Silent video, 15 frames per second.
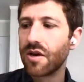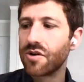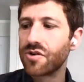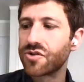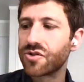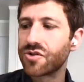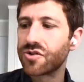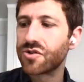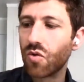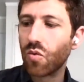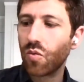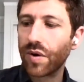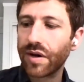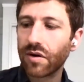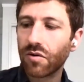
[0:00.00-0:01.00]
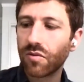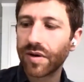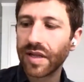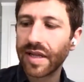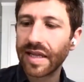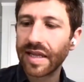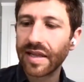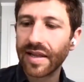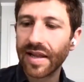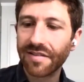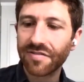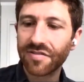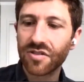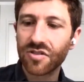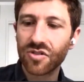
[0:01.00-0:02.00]
So we are really
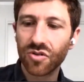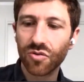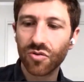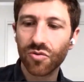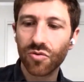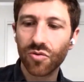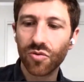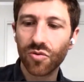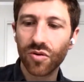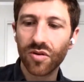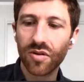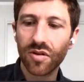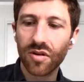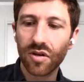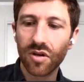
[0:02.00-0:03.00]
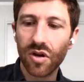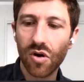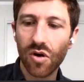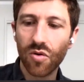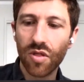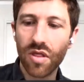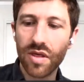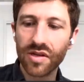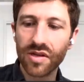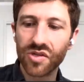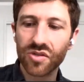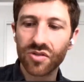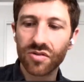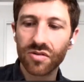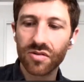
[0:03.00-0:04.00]
left to, you know,
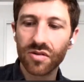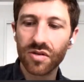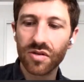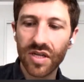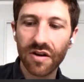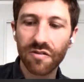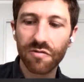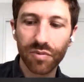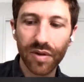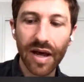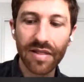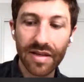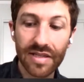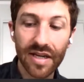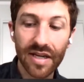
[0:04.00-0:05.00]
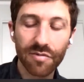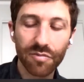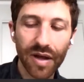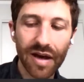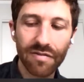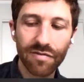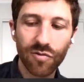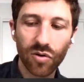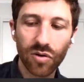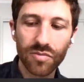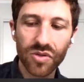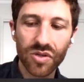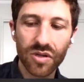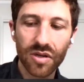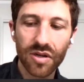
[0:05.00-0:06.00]
this set of plot, these set of
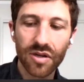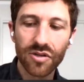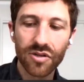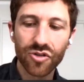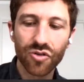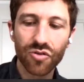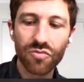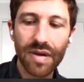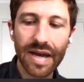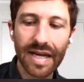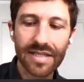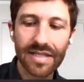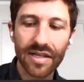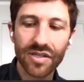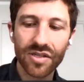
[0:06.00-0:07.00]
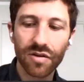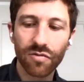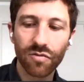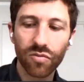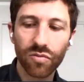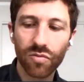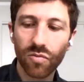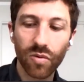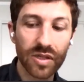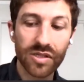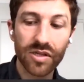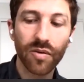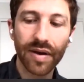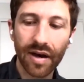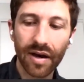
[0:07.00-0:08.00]
platforms to make sense of what's
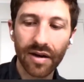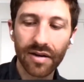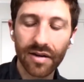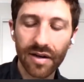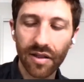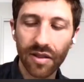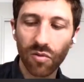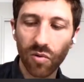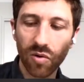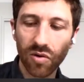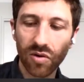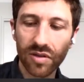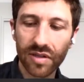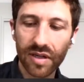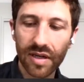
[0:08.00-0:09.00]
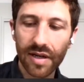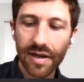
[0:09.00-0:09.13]
going on in the world.